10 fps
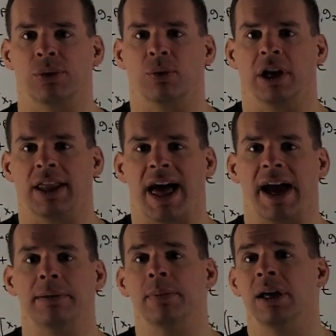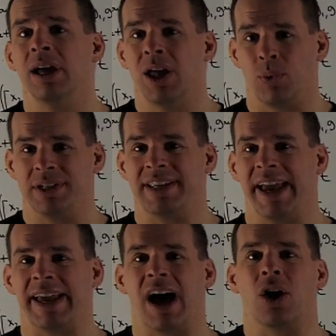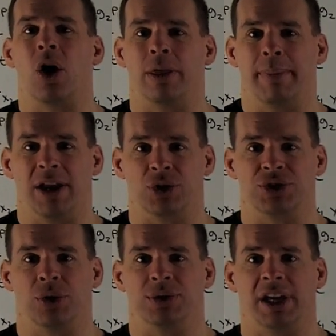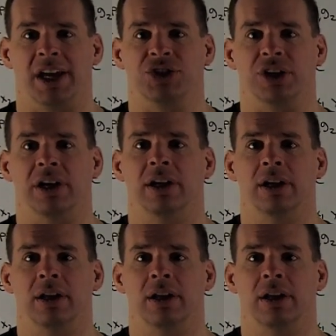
of the real line, we could take out all the matrix notation.